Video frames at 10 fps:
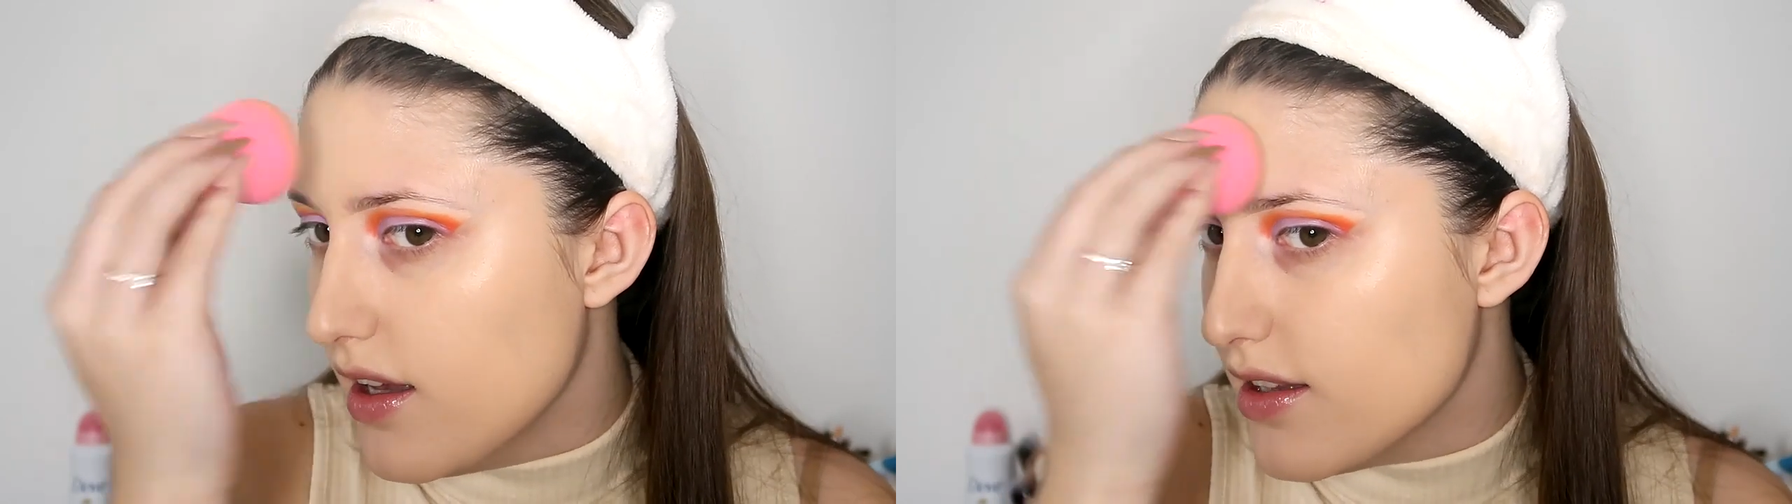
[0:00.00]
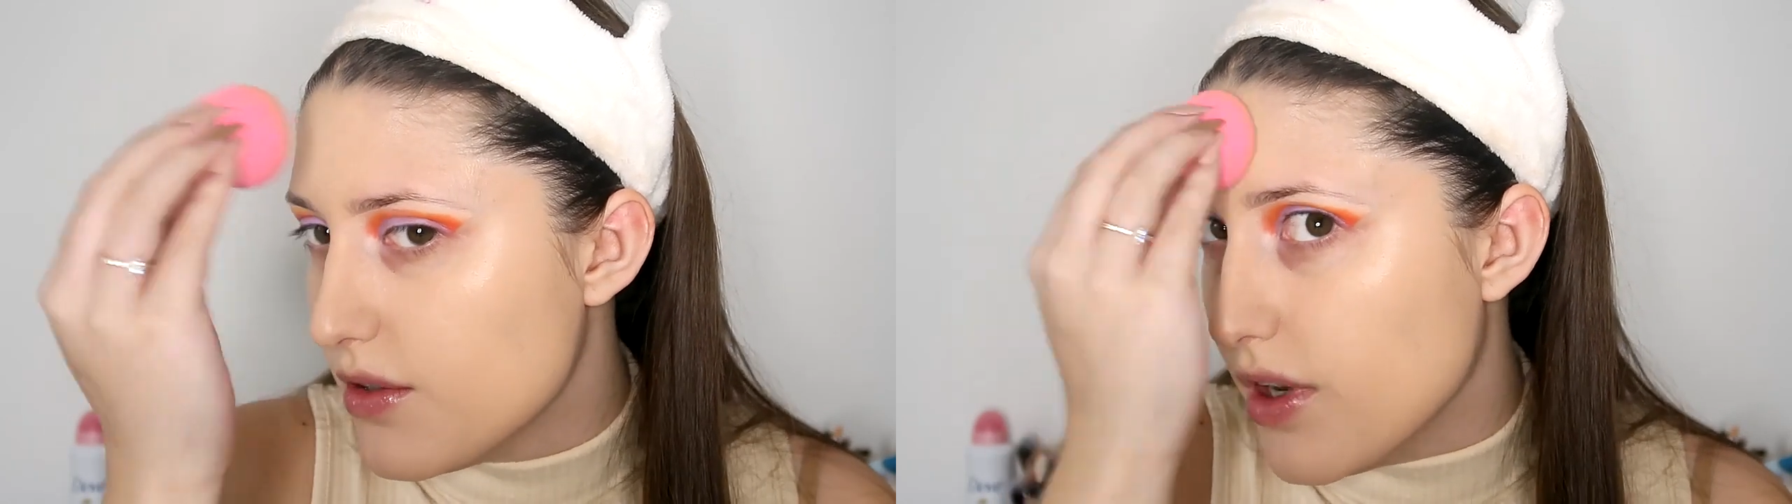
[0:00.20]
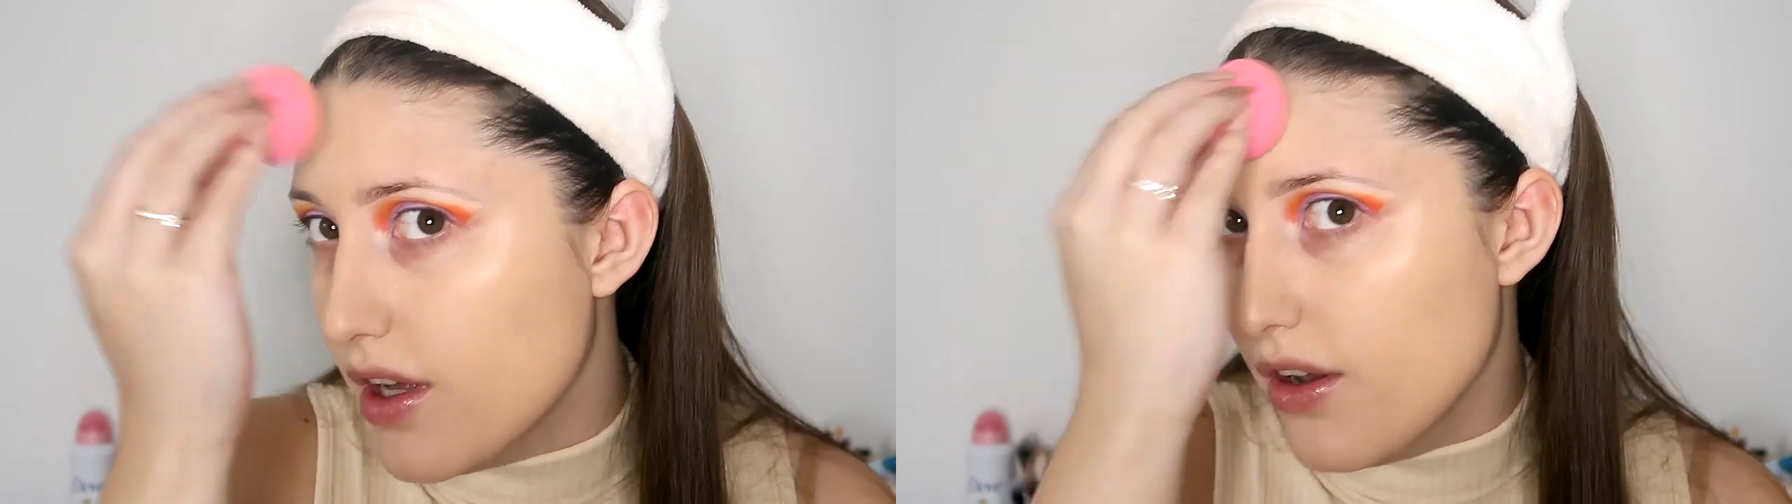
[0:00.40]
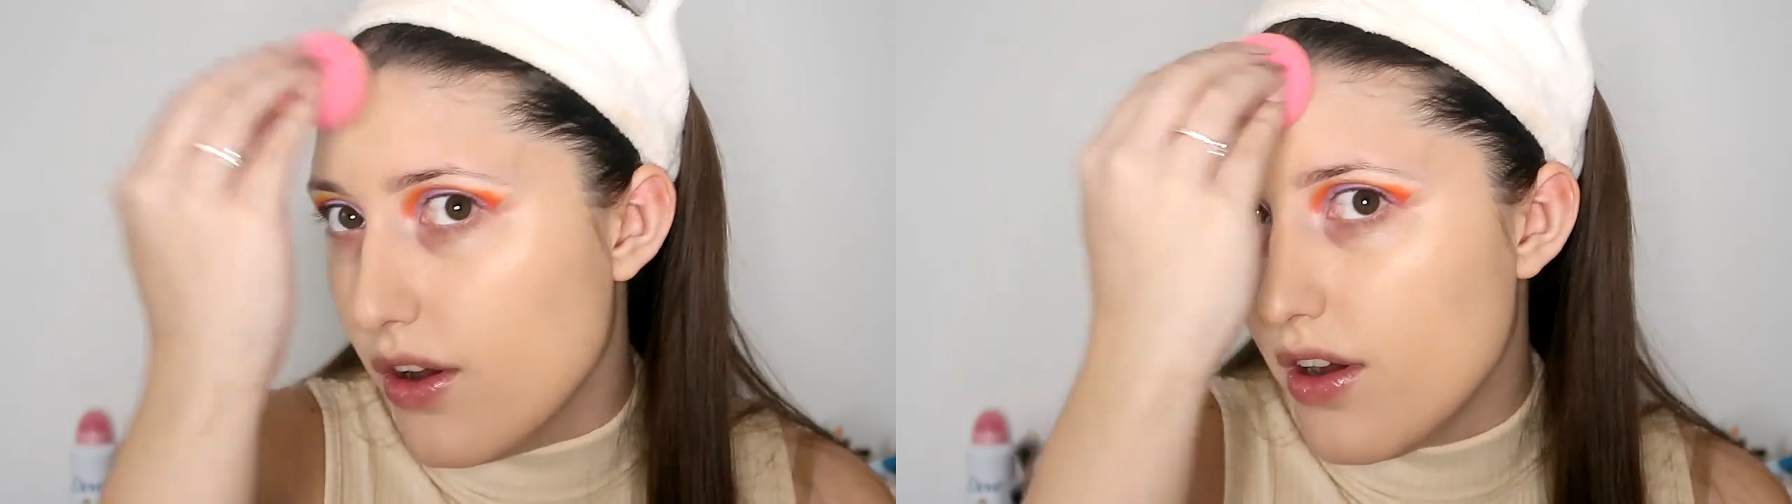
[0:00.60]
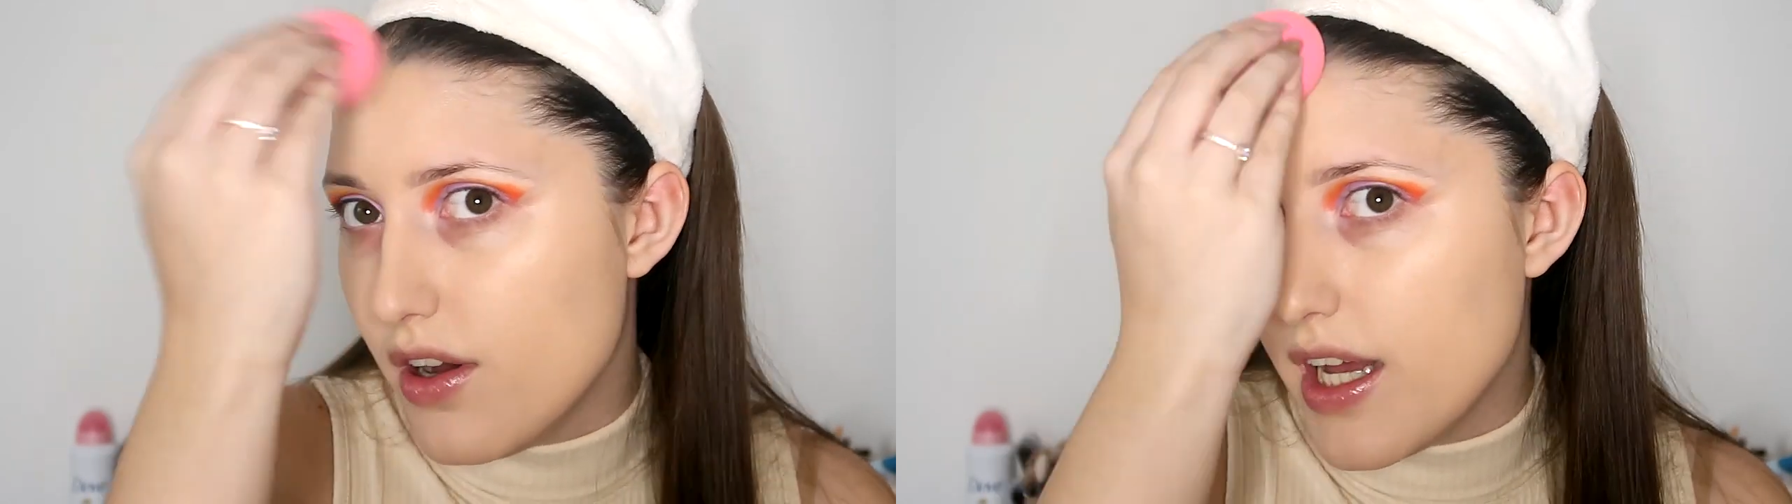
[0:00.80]
is quite a
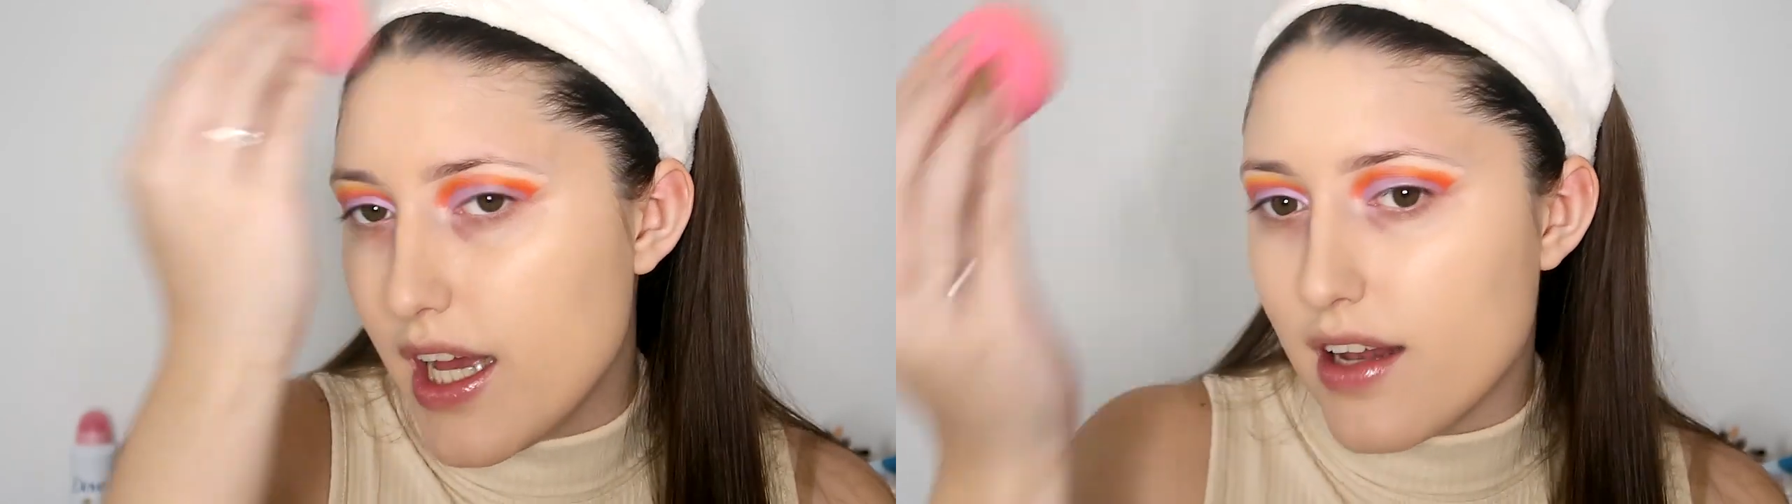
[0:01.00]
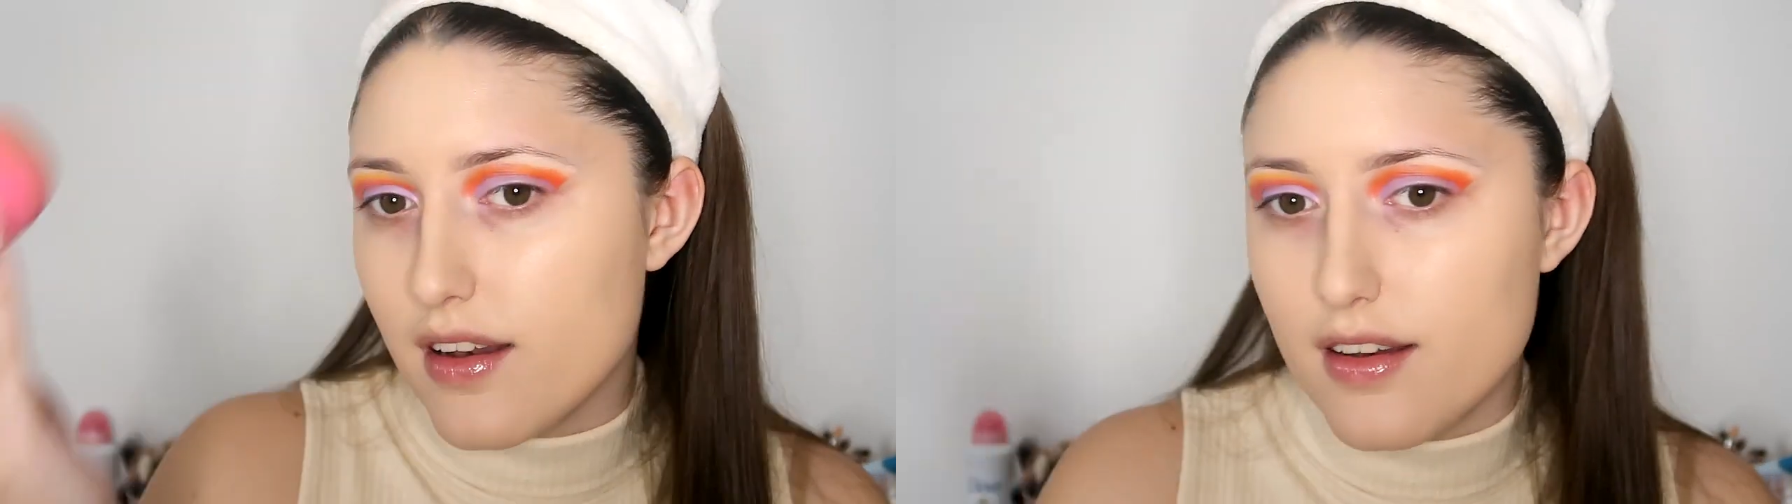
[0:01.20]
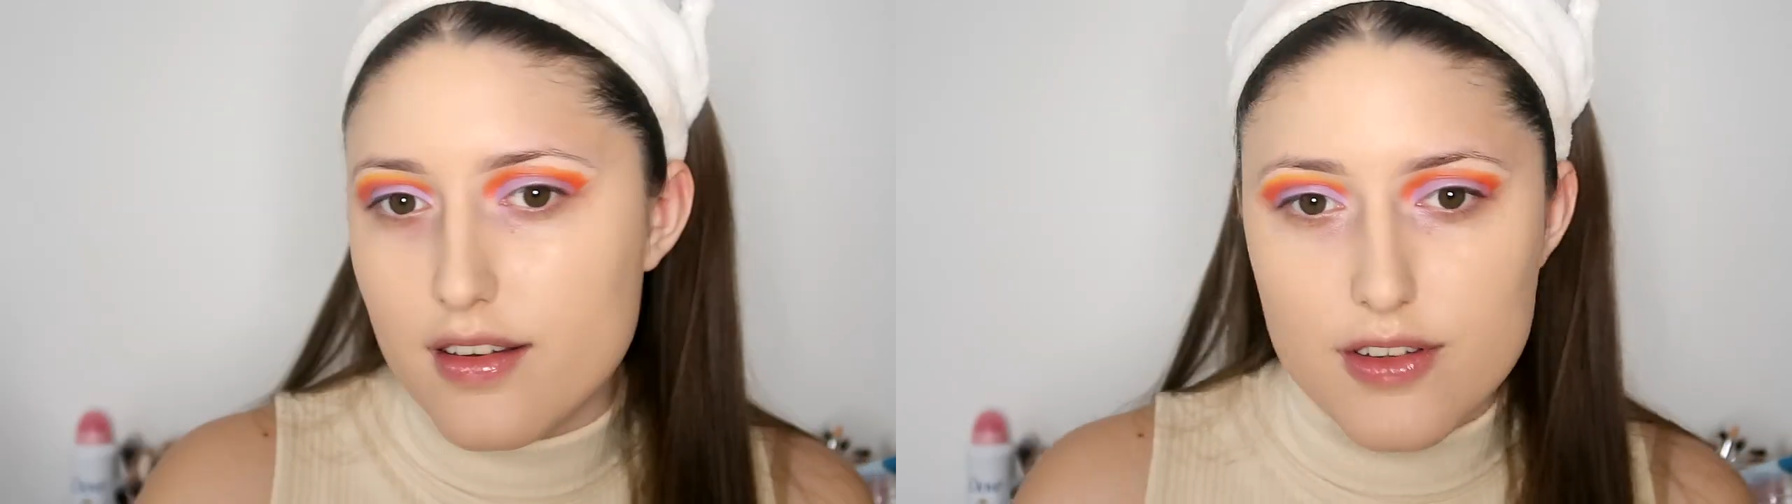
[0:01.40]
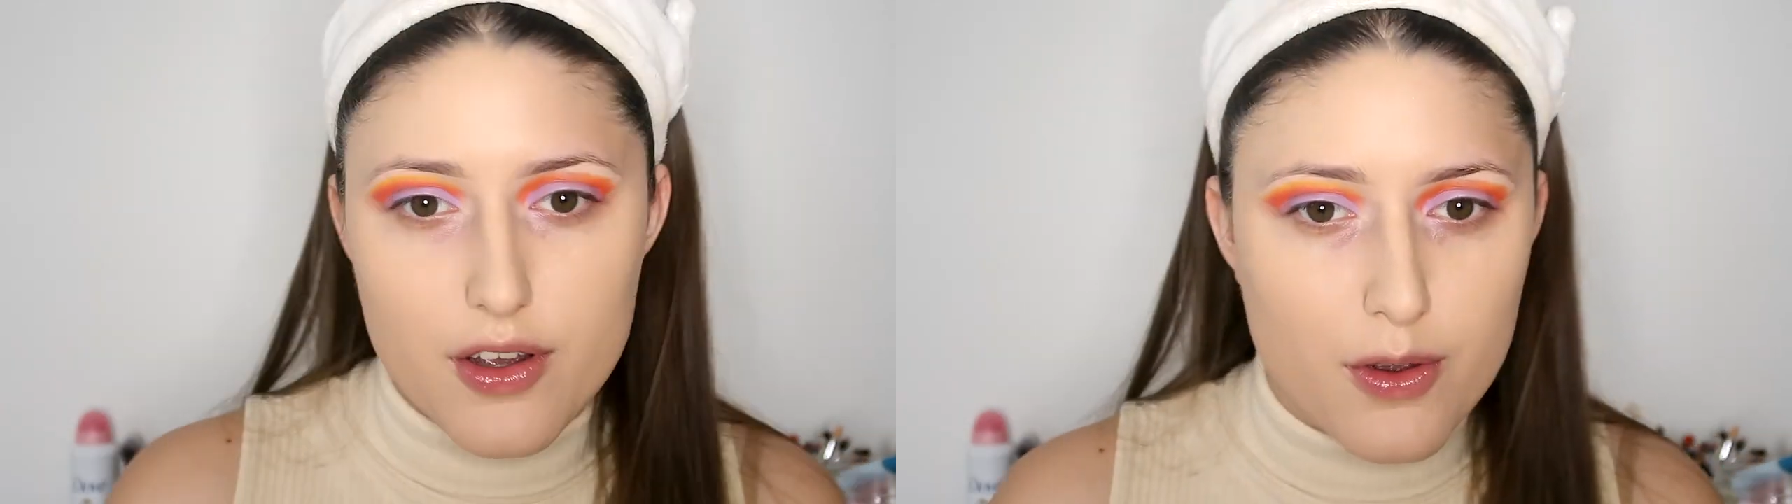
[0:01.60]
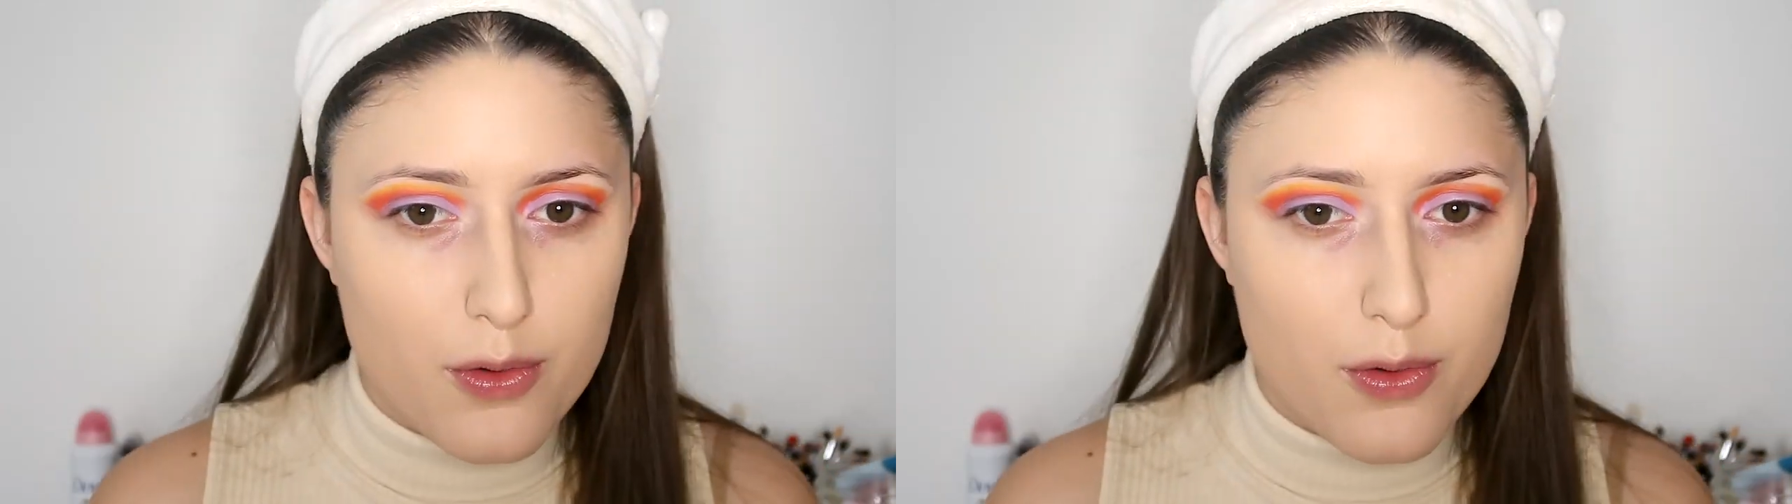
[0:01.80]
lot, and so